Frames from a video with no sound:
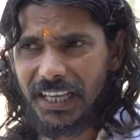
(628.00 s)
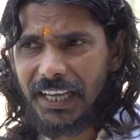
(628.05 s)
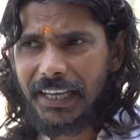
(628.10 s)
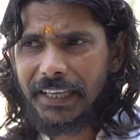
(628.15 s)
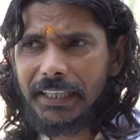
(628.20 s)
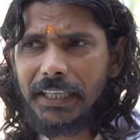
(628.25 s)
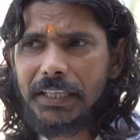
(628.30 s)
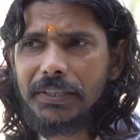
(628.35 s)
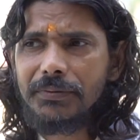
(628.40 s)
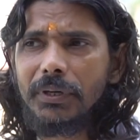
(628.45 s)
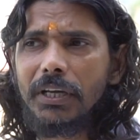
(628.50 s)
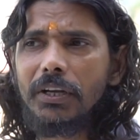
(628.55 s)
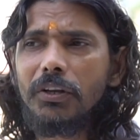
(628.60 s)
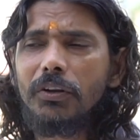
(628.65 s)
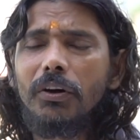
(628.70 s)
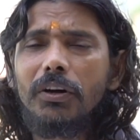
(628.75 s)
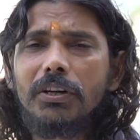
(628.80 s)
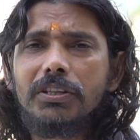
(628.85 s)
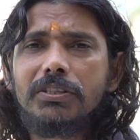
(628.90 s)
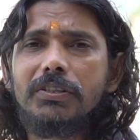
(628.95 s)
In this way,
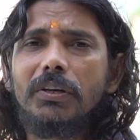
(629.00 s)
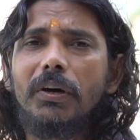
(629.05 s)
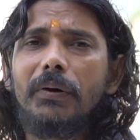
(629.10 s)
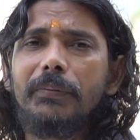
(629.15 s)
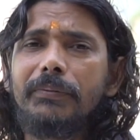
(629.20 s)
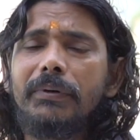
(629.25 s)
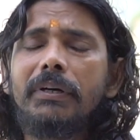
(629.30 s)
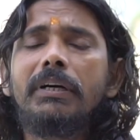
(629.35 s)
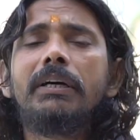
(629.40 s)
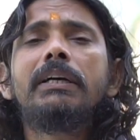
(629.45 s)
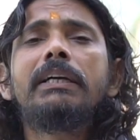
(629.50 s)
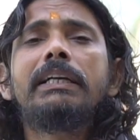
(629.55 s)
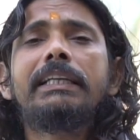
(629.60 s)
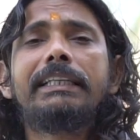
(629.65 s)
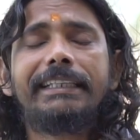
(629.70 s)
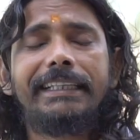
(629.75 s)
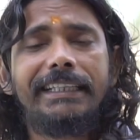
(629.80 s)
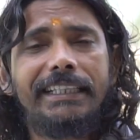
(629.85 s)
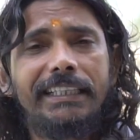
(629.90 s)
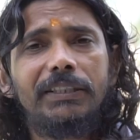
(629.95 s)
lots of
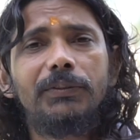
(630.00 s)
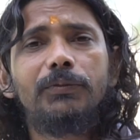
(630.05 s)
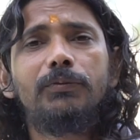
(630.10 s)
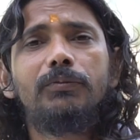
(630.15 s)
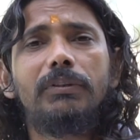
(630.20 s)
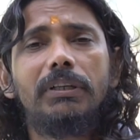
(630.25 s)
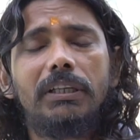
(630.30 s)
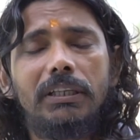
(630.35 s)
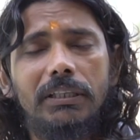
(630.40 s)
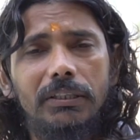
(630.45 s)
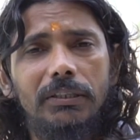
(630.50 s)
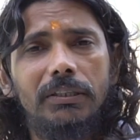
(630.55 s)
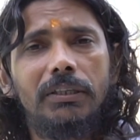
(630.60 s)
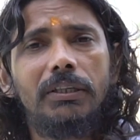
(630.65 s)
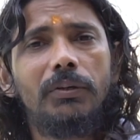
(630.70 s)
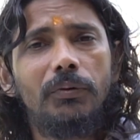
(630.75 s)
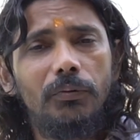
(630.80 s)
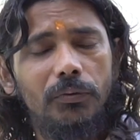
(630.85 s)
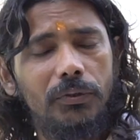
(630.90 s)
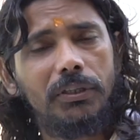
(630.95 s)
charity work
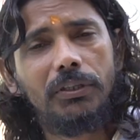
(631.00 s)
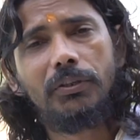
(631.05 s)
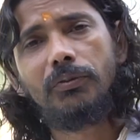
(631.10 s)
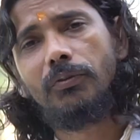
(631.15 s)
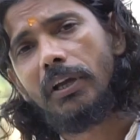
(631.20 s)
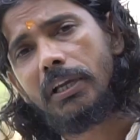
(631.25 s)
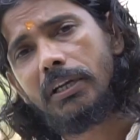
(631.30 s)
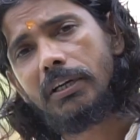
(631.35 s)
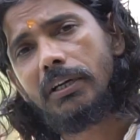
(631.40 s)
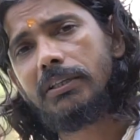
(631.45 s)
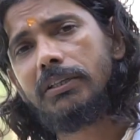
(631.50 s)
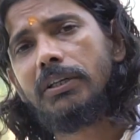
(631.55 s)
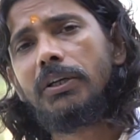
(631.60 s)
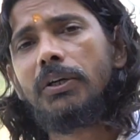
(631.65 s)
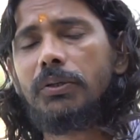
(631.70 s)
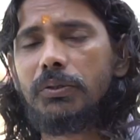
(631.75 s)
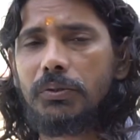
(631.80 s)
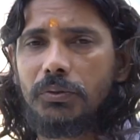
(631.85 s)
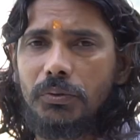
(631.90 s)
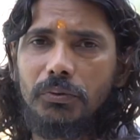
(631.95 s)
going on
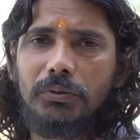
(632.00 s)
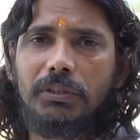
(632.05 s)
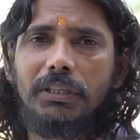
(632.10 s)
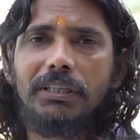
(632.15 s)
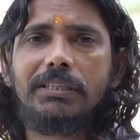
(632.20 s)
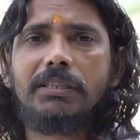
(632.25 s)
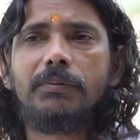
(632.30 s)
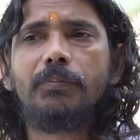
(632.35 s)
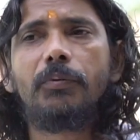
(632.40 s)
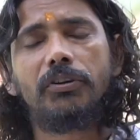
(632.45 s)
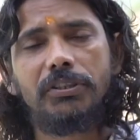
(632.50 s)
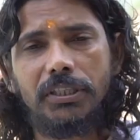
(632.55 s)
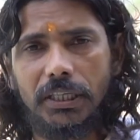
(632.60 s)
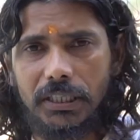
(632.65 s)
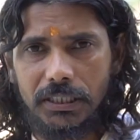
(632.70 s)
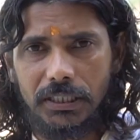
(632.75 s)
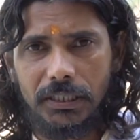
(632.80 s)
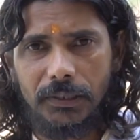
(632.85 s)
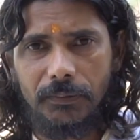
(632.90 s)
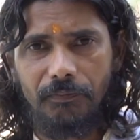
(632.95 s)
through this
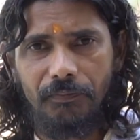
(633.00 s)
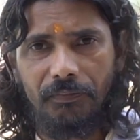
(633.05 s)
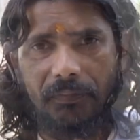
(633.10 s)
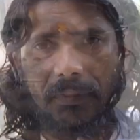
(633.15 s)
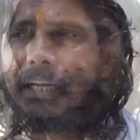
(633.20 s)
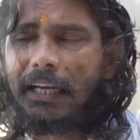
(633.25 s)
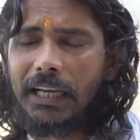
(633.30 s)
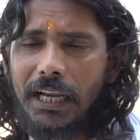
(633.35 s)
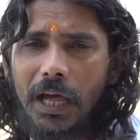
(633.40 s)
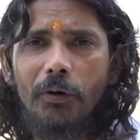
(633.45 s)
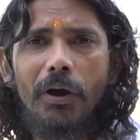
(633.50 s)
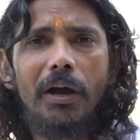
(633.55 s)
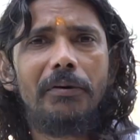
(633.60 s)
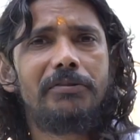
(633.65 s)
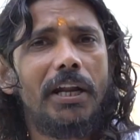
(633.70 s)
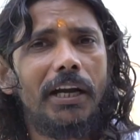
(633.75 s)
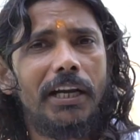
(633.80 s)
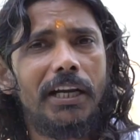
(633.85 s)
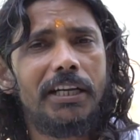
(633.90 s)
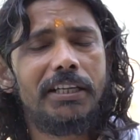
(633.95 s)
project. Now I've
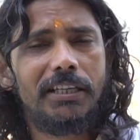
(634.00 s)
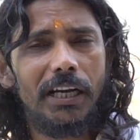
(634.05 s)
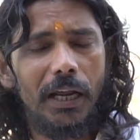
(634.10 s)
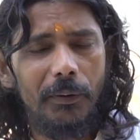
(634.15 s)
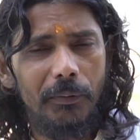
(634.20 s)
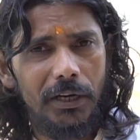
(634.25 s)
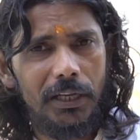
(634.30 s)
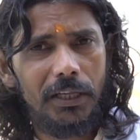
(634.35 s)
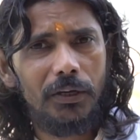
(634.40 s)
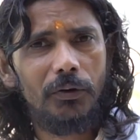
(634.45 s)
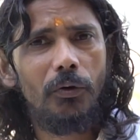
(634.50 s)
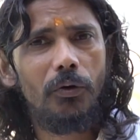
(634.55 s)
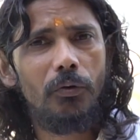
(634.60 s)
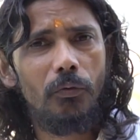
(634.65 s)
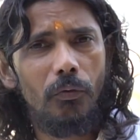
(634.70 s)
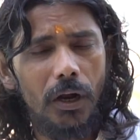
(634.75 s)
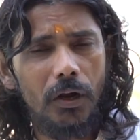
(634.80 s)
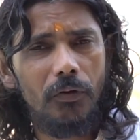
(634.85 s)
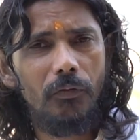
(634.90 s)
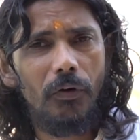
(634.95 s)
started traveling whole
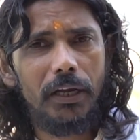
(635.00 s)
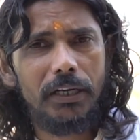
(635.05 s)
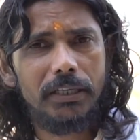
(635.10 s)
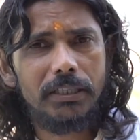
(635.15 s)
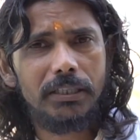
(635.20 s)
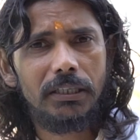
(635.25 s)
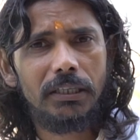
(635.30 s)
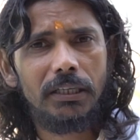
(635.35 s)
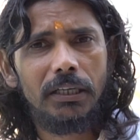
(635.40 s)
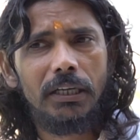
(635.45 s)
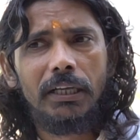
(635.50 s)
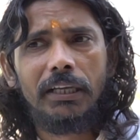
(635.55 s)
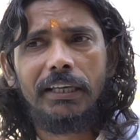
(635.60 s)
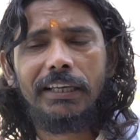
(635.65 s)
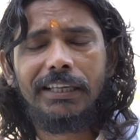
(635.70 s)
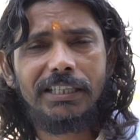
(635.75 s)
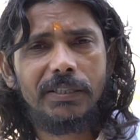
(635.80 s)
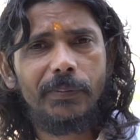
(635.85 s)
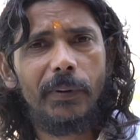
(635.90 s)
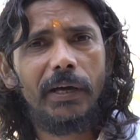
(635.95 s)
worldwide,
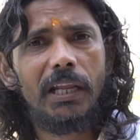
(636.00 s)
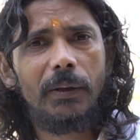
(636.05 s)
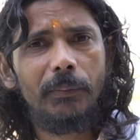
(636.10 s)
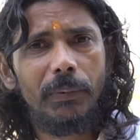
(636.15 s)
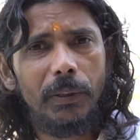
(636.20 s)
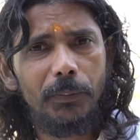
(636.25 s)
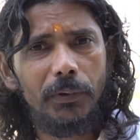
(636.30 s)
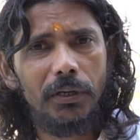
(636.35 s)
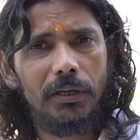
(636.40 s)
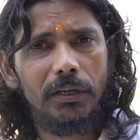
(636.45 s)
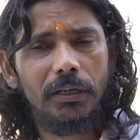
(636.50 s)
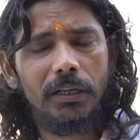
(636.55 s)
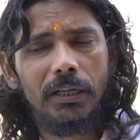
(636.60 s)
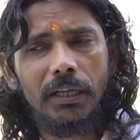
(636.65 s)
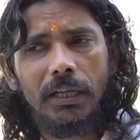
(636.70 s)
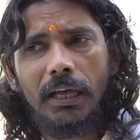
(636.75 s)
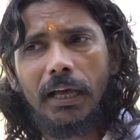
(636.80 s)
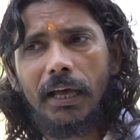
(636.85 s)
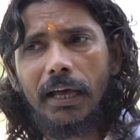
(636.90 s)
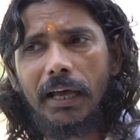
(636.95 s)
inspiring people,
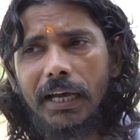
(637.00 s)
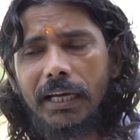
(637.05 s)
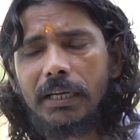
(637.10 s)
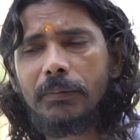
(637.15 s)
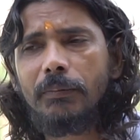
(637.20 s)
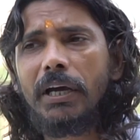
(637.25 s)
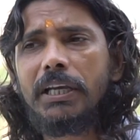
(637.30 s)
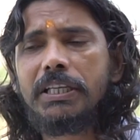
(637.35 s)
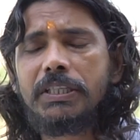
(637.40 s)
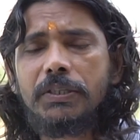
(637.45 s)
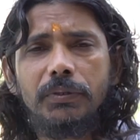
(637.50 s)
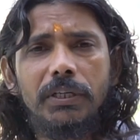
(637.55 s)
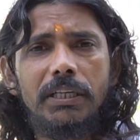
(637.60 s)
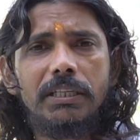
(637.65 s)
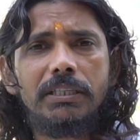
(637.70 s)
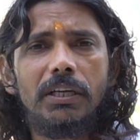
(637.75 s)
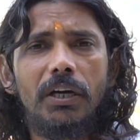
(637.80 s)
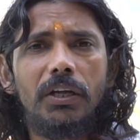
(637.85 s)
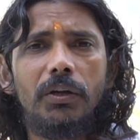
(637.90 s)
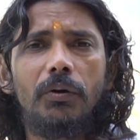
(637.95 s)
and my
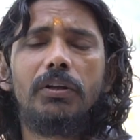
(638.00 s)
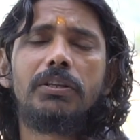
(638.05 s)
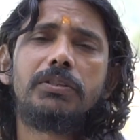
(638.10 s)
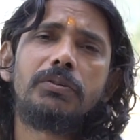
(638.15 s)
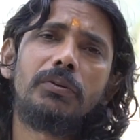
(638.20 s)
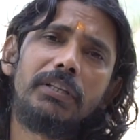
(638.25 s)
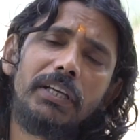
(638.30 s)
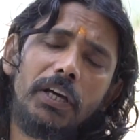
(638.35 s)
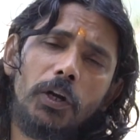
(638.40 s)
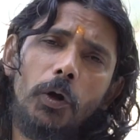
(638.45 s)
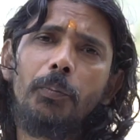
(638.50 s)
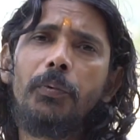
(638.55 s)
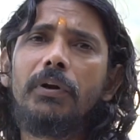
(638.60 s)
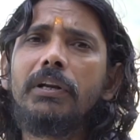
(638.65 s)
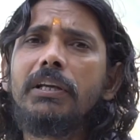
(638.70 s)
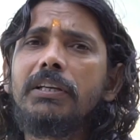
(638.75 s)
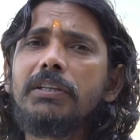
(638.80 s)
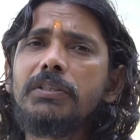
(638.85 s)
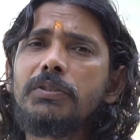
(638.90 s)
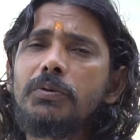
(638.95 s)
students are also there
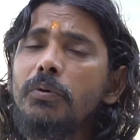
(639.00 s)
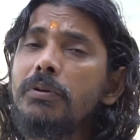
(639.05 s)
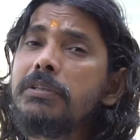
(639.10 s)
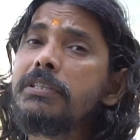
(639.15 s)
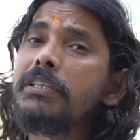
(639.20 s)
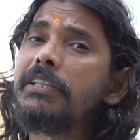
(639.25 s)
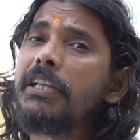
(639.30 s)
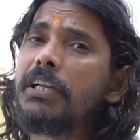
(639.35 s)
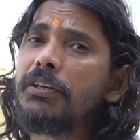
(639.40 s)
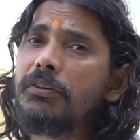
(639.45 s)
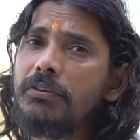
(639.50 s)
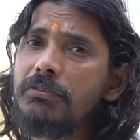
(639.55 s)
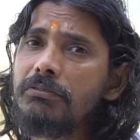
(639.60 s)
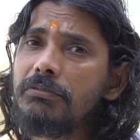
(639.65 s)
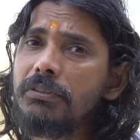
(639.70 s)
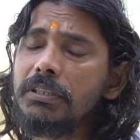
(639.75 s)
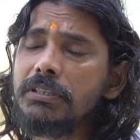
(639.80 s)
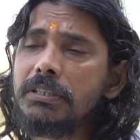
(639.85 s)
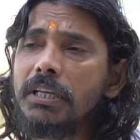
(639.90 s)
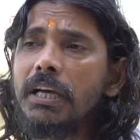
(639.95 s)
opening schools in their
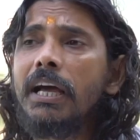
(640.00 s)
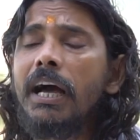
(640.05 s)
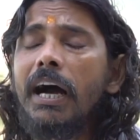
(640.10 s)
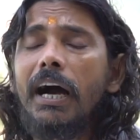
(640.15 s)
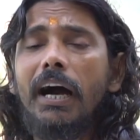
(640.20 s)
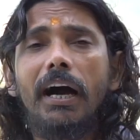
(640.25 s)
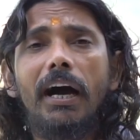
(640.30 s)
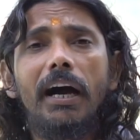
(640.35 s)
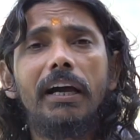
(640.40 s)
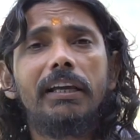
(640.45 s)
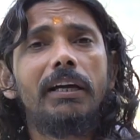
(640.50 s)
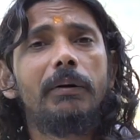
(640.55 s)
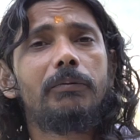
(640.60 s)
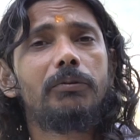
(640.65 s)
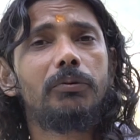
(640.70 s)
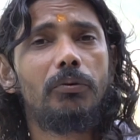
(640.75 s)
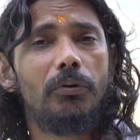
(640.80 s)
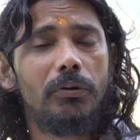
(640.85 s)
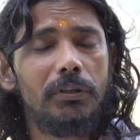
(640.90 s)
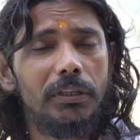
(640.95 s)
countries. I have
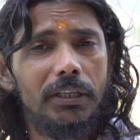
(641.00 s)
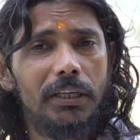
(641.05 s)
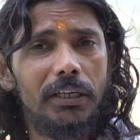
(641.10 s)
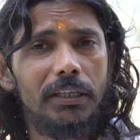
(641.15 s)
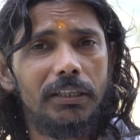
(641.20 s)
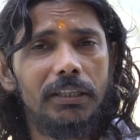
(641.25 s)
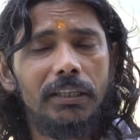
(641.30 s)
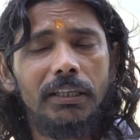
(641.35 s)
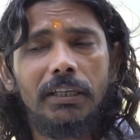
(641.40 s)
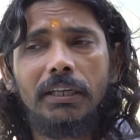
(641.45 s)
to go there